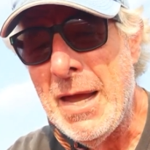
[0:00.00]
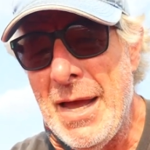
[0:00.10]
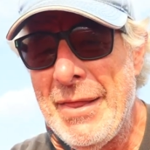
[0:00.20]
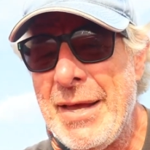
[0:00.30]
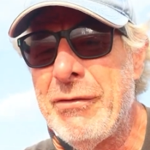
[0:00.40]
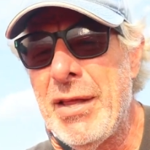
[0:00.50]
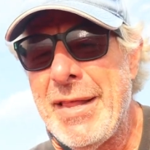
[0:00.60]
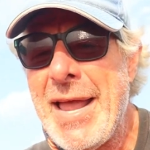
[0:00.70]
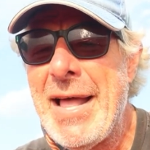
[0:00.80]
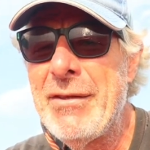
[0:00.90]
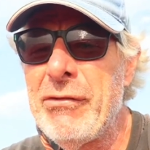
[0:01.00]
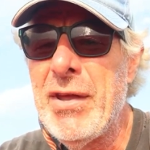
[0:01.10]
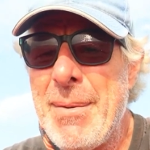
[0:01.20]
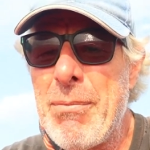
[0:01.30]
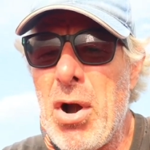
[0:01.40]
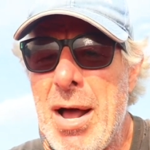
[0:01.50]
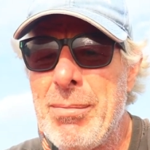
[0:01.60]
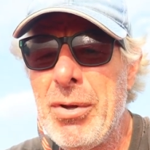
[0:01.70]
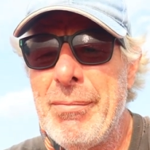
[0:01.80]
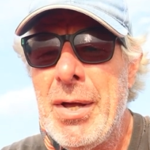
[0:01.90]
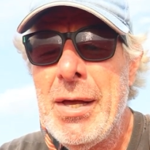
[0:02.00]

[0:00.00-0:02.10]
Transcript: and they said they had the same problem.